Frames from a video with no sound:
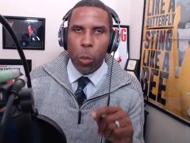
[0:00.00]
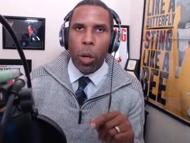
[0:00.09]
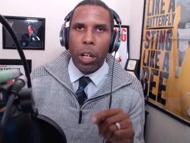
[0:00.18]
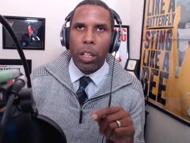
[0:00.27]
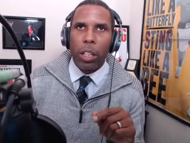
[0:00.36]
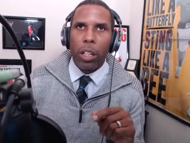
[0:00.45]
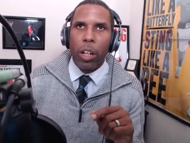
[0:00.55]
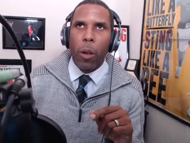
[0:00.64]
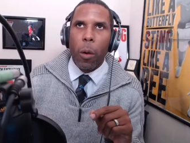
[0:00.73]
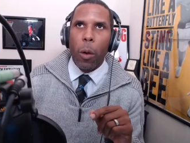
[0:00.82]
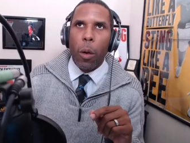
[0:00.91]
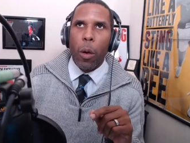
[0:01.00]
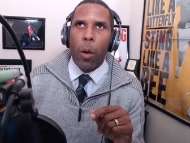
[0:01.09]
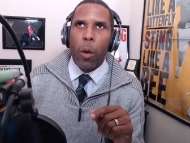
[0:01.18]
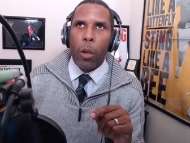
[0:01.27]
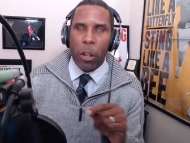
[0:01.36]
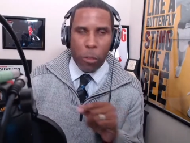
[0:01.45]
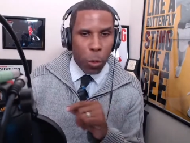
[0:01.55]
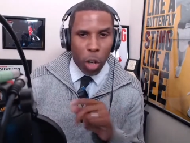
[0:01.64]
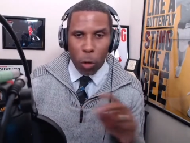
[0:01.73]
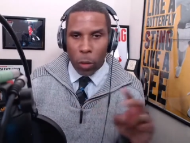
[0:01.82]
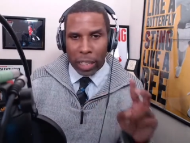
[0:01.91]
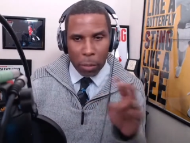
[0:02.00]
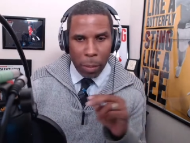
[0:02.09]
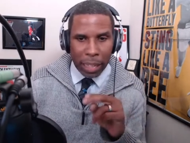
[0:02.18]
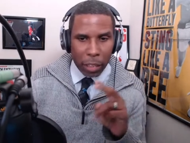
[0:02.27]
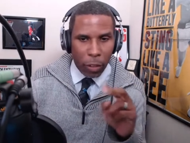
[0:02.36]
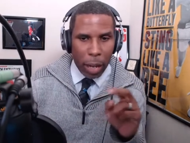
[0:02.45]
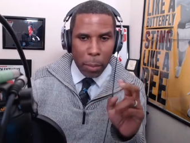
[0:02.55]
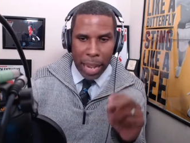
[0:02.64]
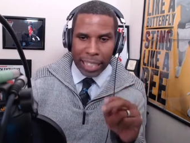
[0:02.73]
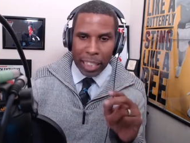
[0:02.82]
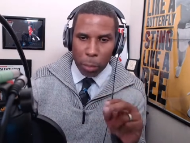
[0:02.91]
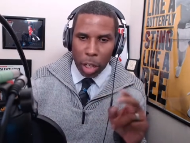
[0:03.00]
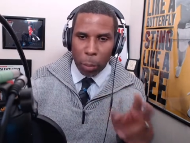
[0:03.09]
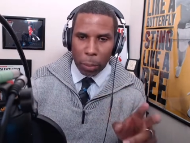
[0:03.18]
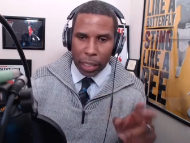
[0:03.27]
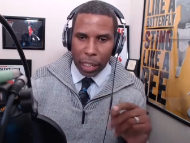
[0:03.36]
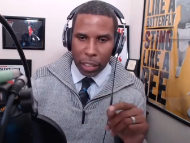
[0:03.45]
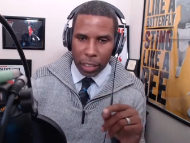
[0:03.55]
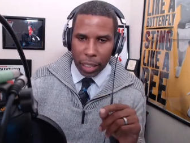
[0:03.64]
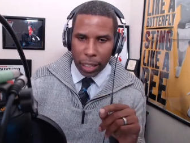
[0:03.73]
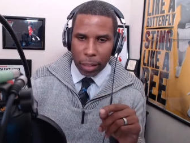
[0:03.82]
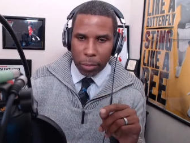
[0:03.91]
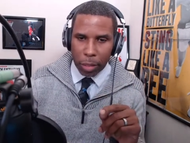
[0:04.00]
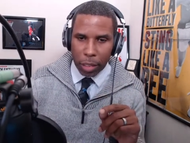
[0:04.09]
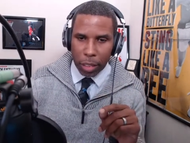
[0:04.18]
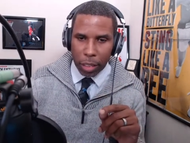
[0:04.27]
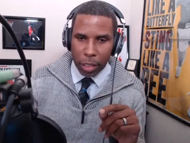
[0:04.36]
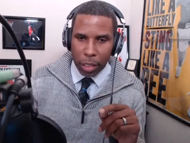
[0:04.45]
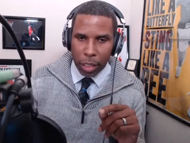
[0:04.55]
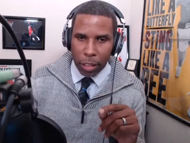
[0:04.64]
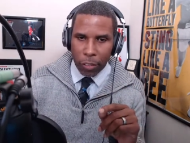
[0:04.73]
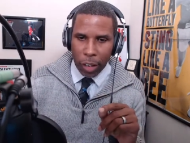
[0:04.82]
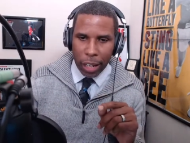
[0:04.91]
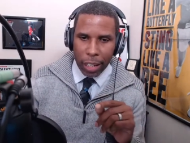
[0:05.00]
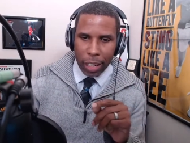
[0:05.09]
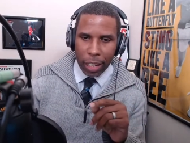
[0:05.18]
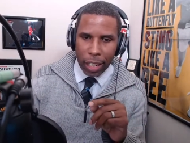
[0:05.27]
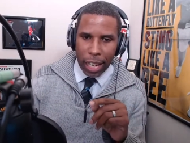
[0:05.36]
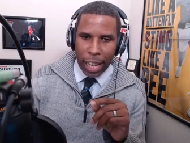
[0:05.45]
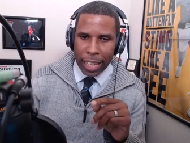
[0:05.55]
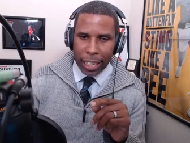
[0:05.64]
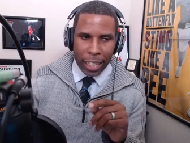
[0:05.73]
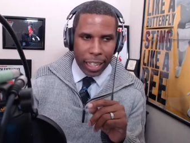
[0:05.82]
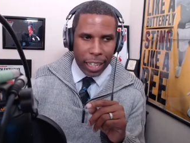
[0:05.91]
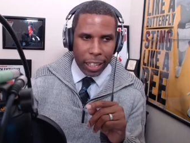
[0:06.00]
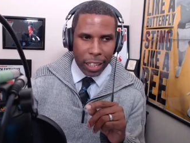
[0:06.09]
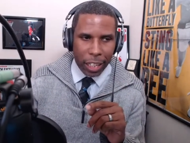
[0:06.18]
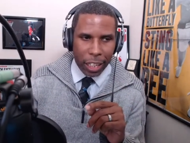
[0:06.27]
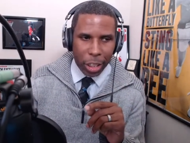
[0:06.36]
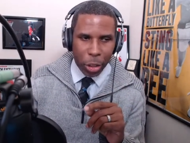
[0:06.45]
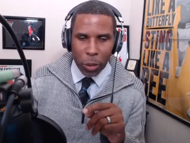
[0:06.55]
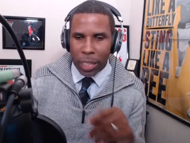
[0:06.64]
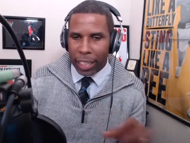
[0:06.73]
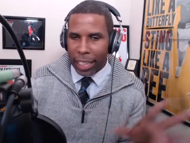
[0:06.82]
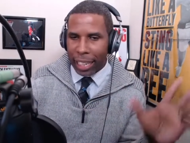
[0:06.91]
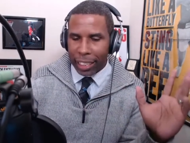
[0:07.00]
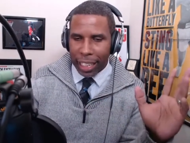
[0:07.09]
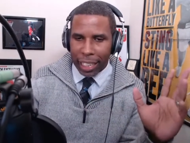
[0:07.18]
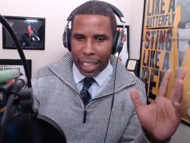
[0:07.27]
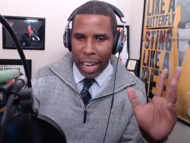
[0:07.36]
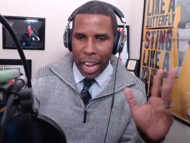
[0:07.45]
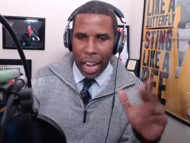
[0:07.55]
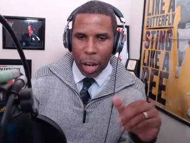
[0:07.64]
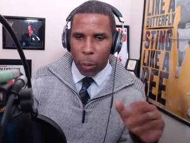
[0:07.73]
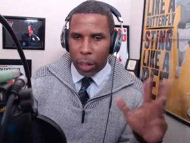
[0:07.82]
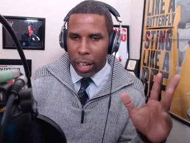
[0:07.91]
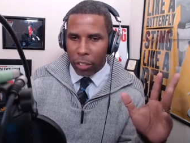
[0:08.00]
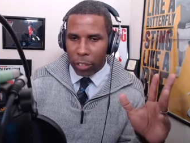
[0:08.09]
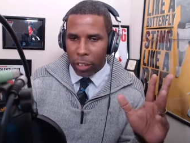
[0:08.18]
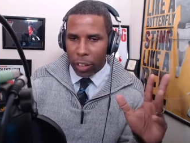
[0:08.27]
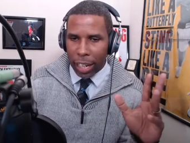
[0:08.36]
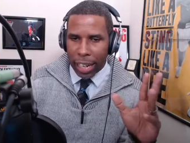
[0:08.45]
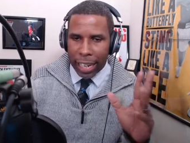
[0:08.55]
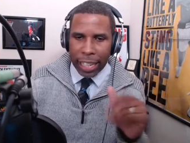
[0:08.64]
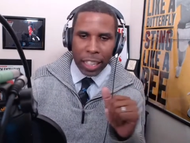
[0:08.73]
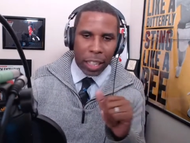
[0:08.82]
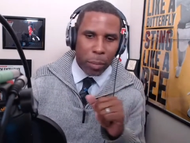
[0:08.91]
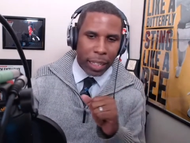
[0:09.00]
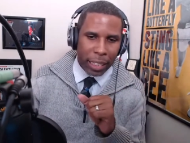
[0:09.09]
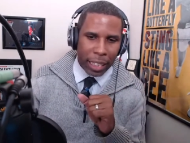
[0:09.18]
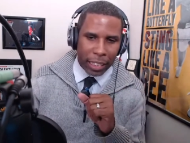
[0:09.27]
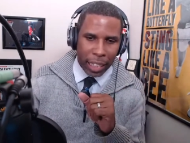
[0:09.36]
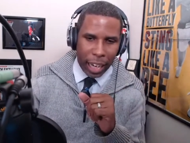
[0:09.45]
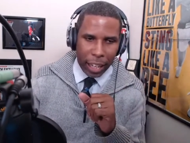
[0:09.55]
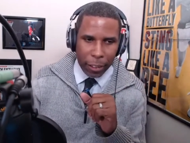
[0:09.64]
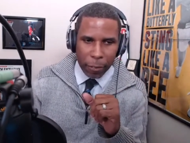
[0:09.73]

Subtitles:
want to make the right basketball play all the time, right? And then you kick it out to that guy or whatever, and he doesn't make that shot.